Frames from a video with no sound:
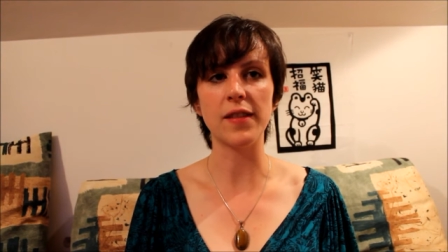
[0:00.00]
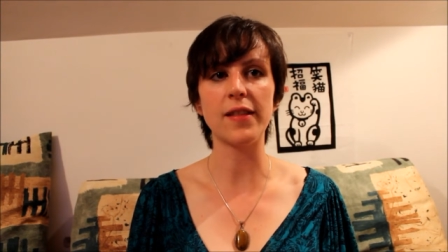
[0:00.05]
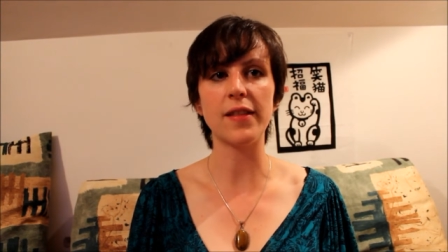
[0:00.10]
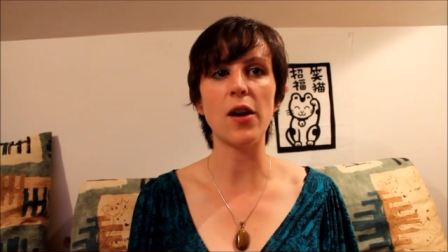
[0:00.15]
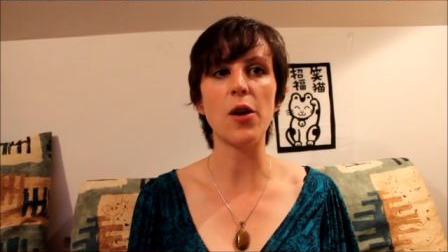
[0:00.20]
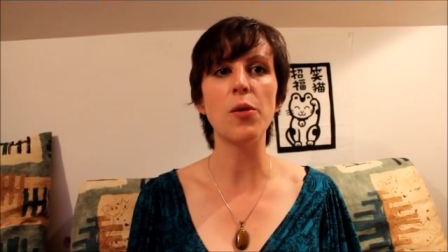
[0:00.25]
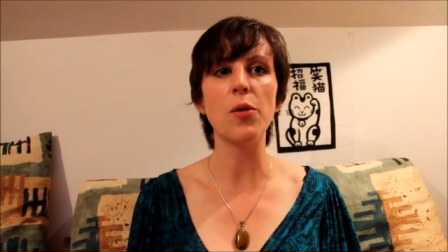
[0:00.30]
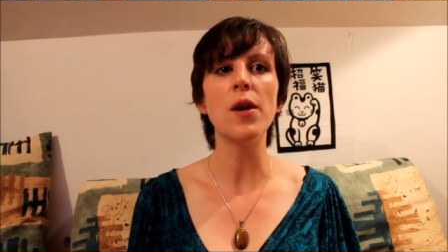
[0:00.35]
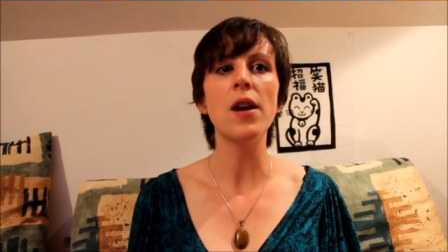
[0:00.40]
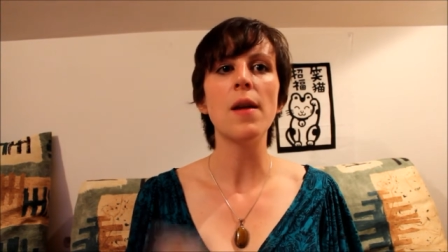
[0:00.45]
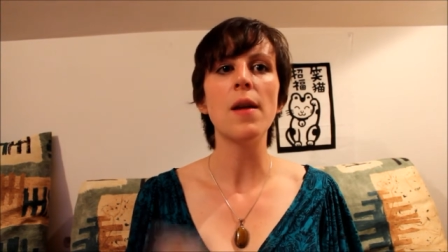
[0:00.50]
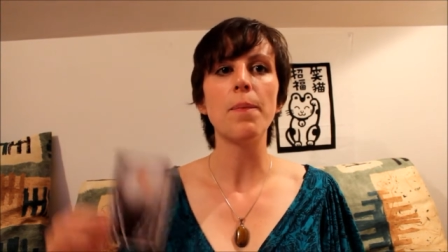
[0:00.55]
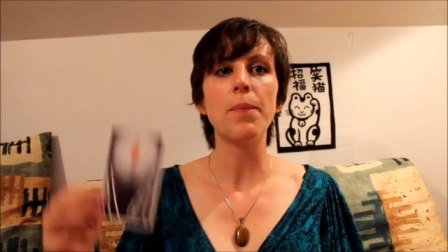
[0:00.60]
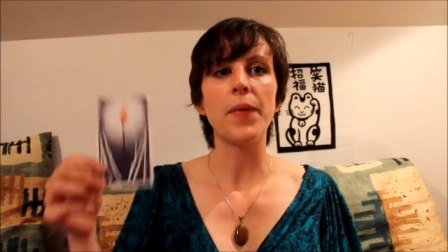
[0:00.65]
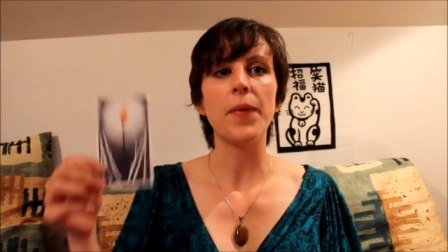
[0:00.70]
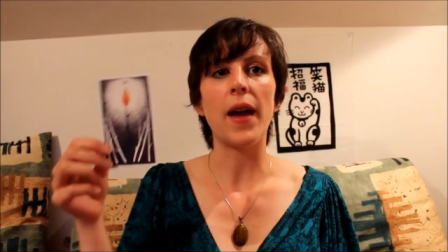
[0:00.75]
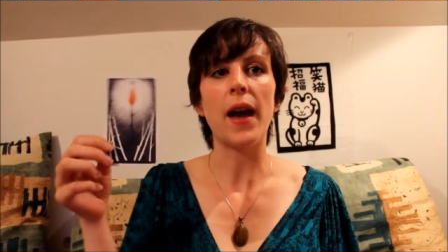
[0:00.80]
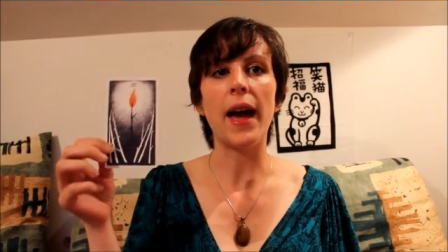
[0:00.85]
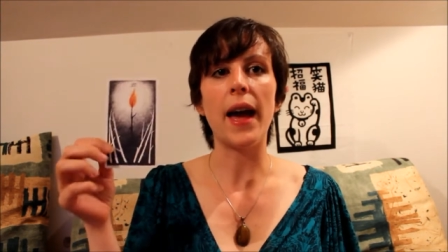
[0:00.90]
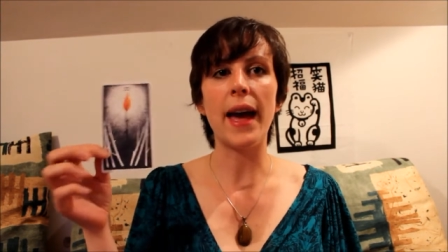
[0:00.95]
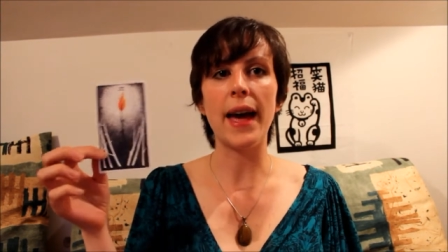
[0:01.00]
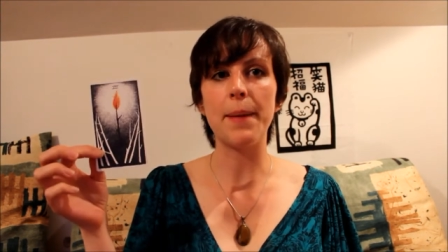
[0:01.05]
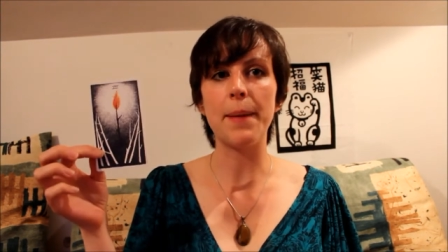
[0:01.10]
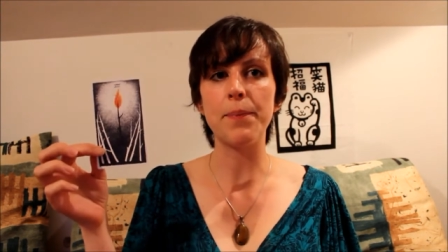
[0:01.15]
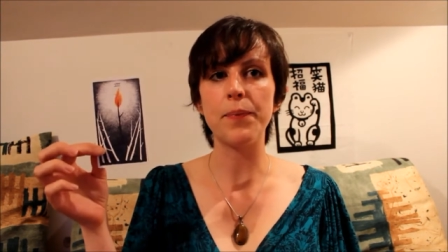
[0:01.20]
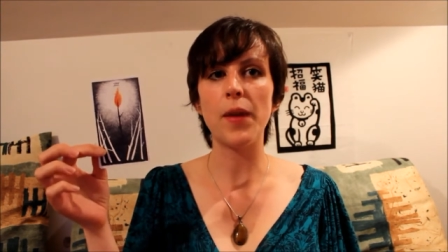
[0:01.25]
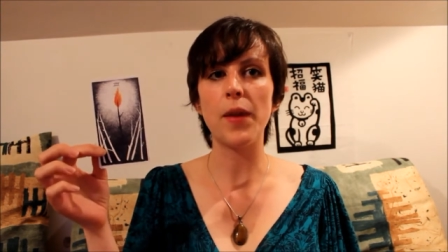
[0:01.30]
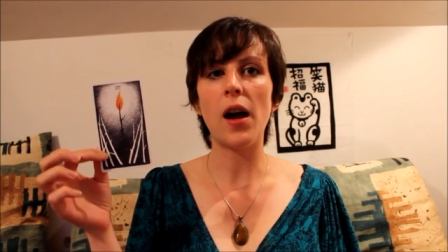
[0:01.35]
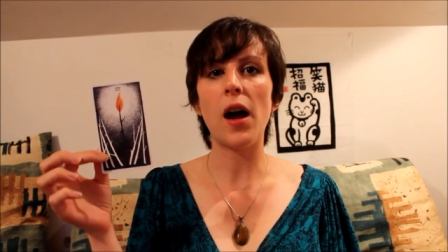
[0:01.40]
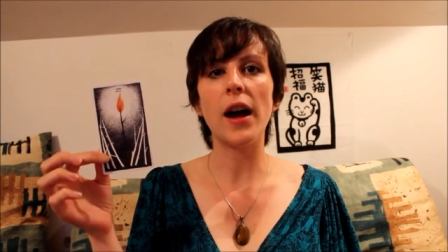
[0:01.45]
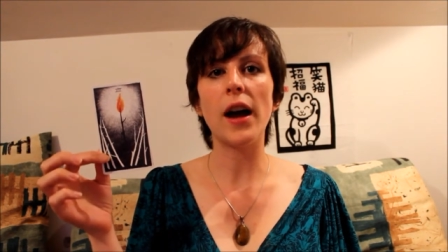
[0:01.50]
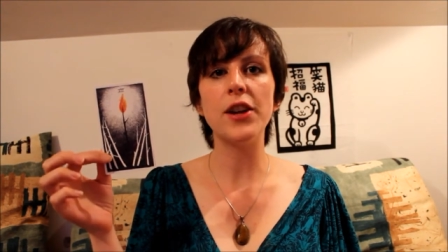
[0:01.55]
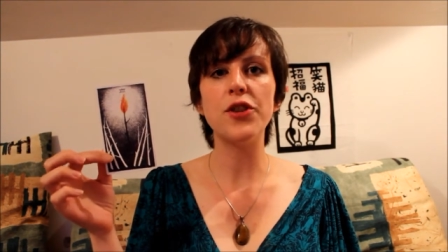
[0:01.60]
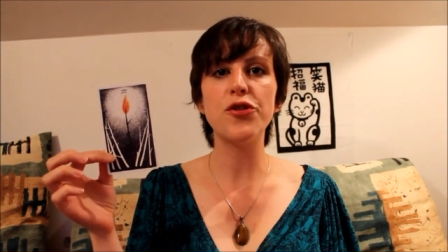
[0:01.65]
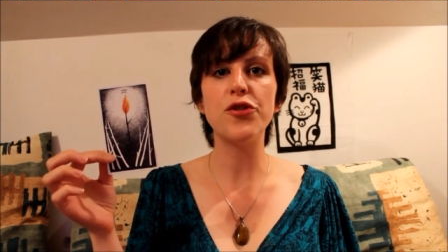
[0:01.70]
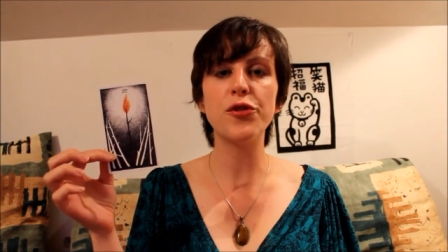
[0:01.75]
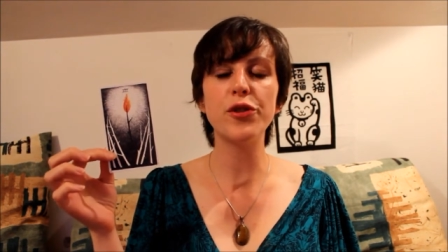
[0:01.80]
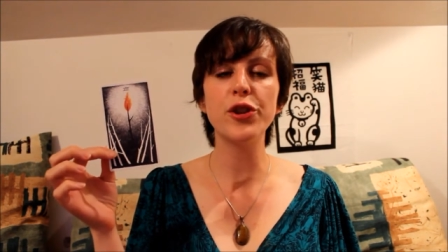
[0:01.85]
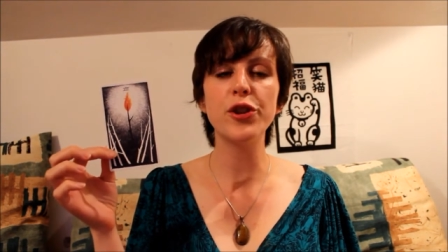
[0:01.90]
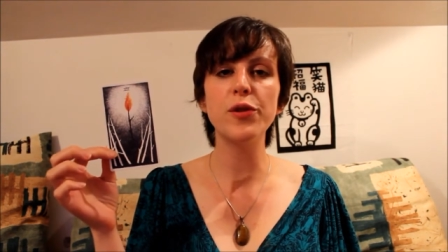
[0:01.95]
So I
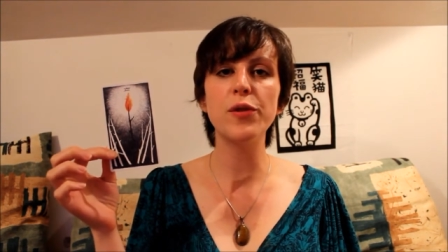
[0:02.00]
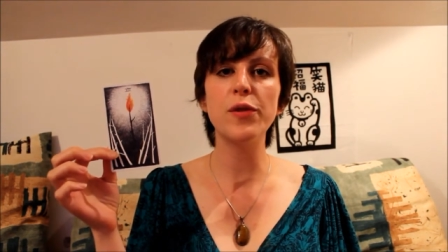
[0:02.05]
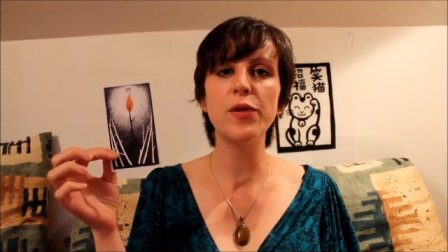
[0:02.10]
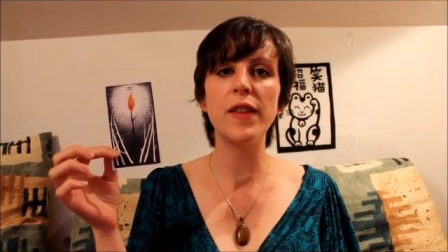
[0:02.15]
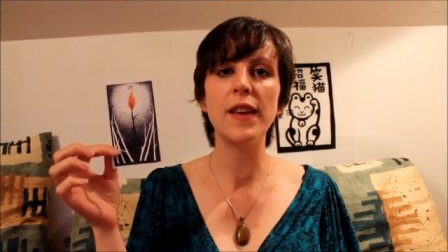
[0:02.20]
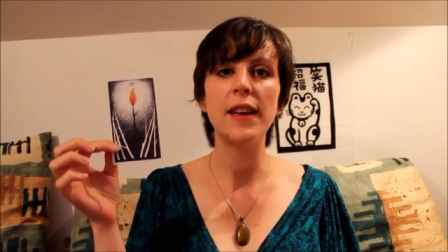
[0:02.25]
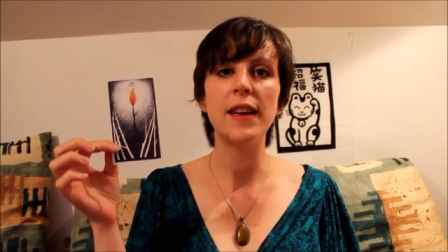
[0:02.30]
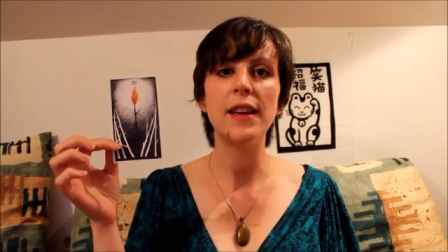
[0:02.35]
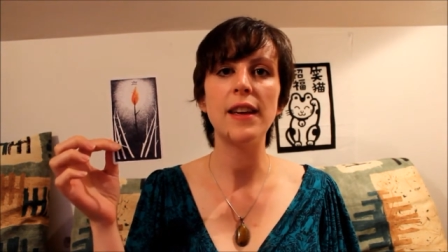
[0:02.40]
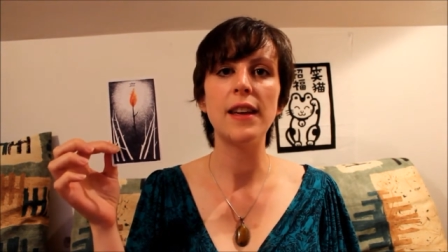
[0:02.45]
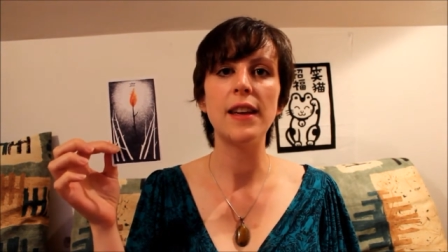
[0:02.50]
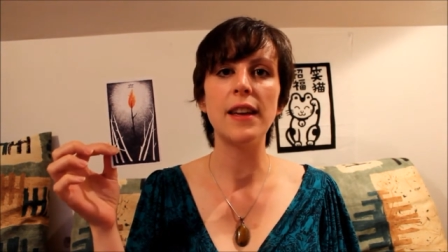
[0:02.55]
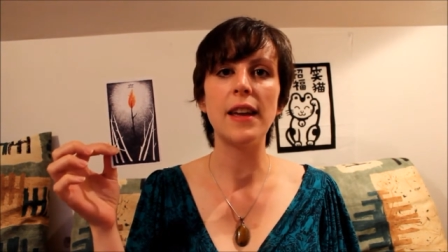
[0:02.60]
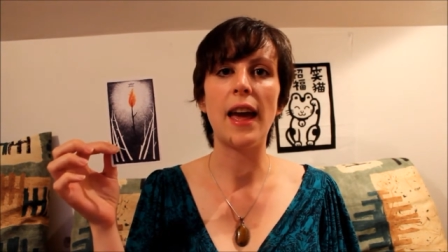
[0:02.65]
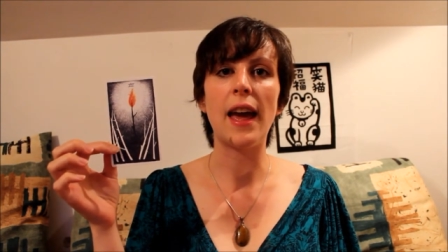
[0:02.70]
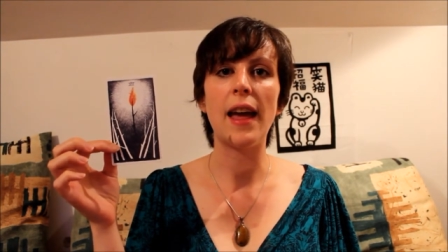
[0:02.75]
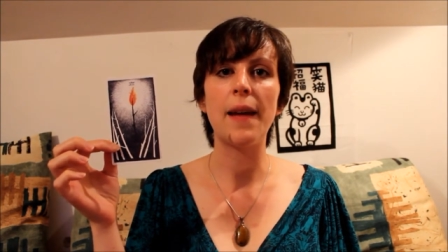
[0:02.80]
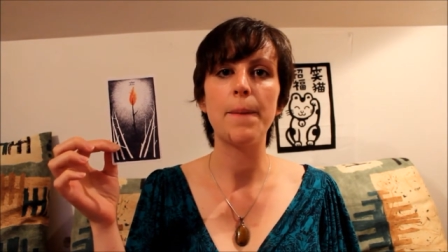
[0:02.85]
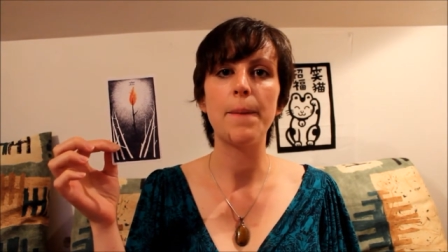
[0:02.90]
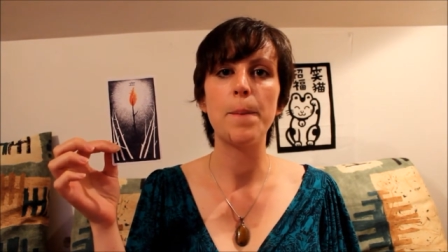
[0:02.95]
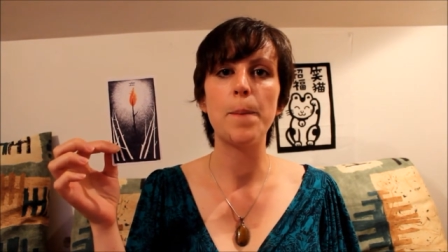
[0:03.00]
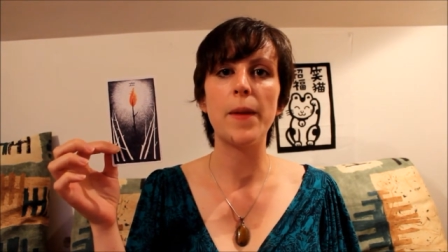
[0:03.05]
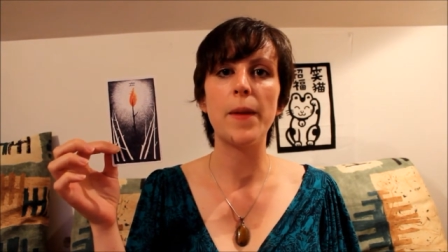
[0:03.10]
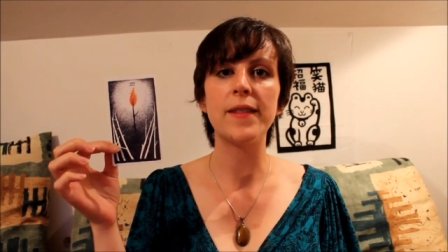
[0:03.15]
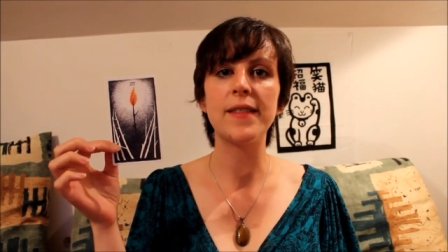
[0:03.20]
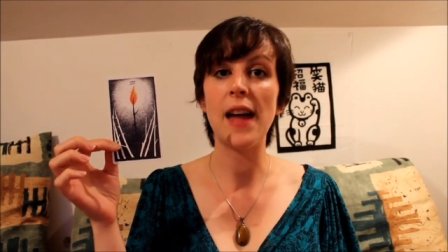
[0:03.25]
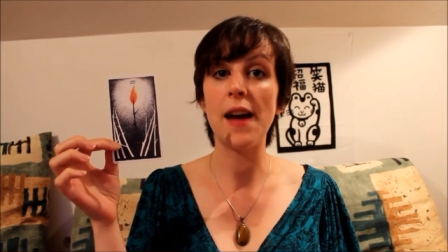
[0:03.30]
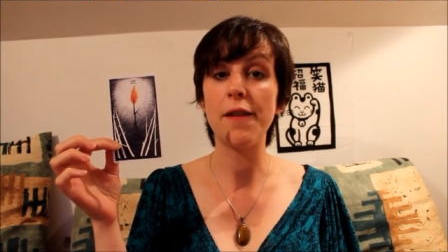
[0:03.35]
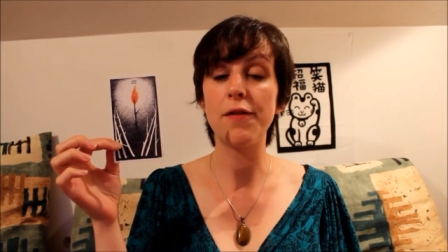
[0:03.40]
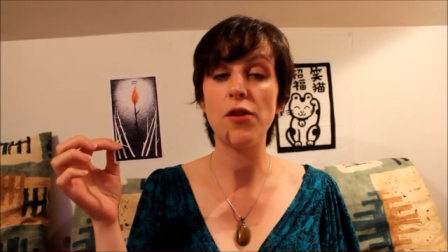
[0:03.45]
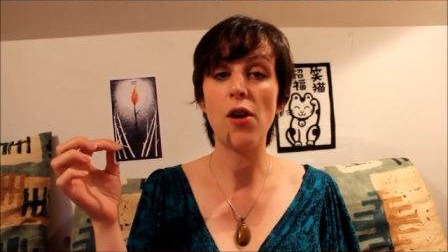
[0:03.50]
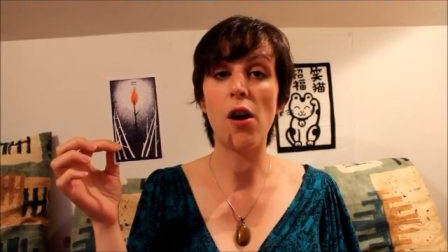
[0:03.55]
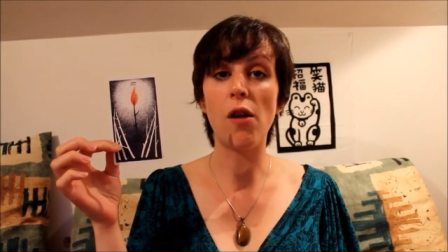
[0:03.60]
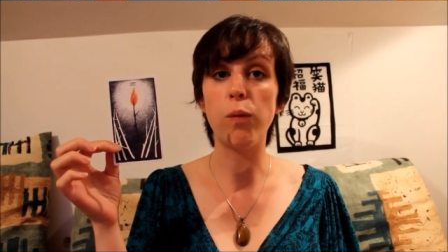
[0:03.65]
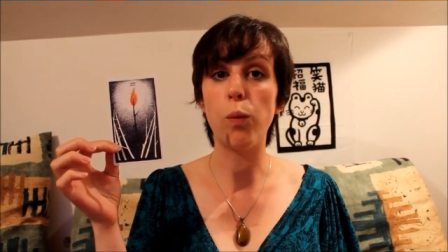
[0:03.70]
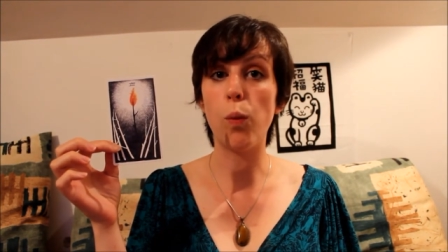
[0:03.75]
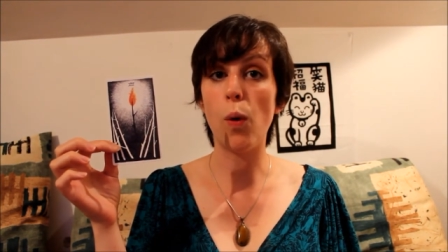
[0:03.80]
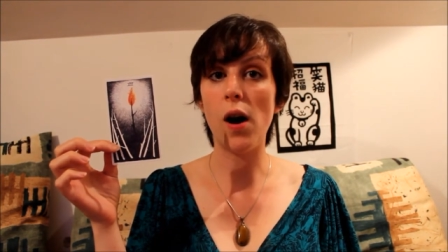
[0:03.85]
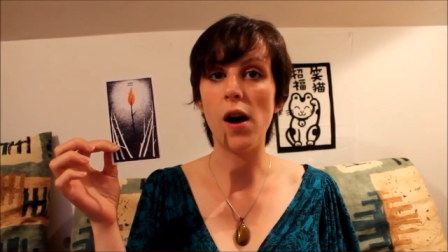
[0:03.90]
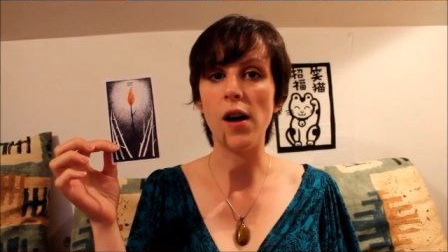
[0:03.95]
drew the Seven
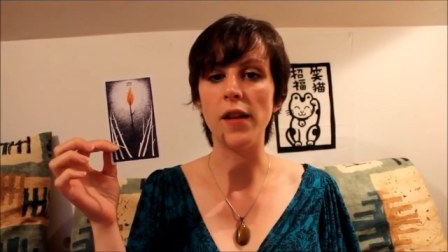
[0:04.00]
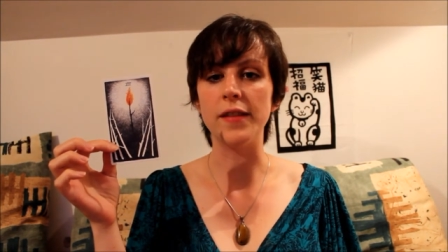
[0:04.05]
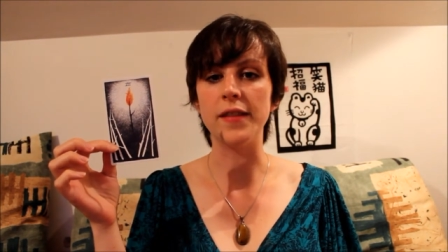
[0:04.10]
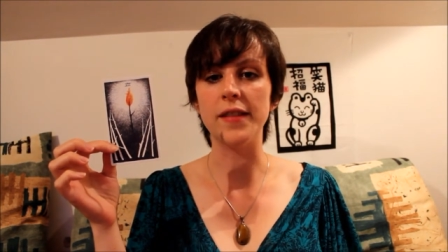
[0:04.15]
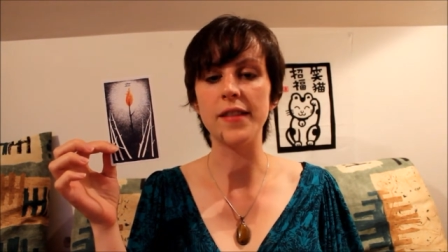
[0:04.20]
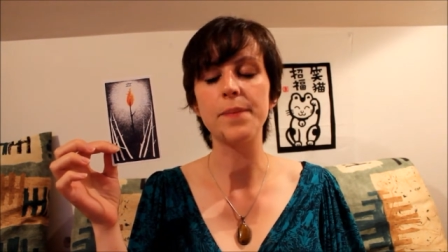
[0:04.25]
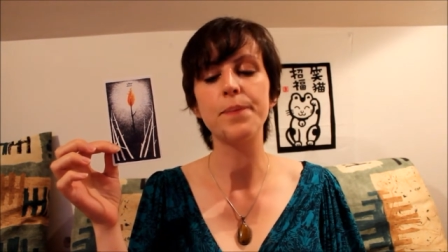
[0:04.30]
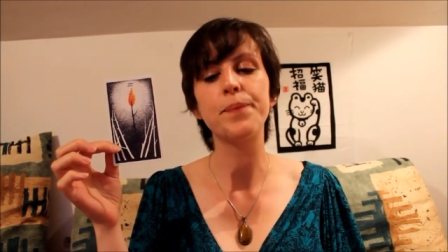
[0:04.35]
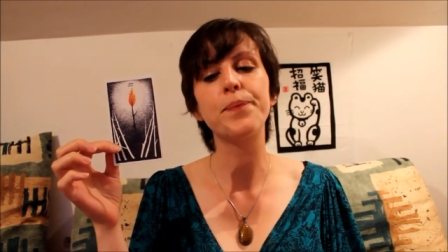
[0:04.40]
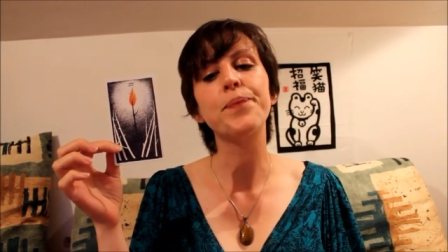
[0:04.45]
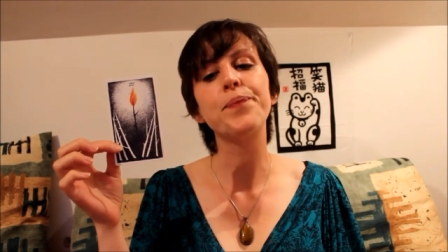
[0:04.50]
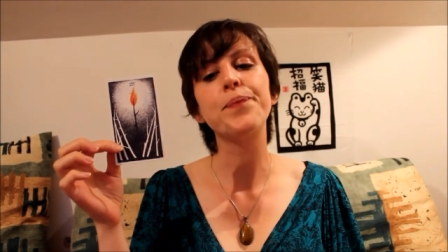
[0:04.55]
of Wands.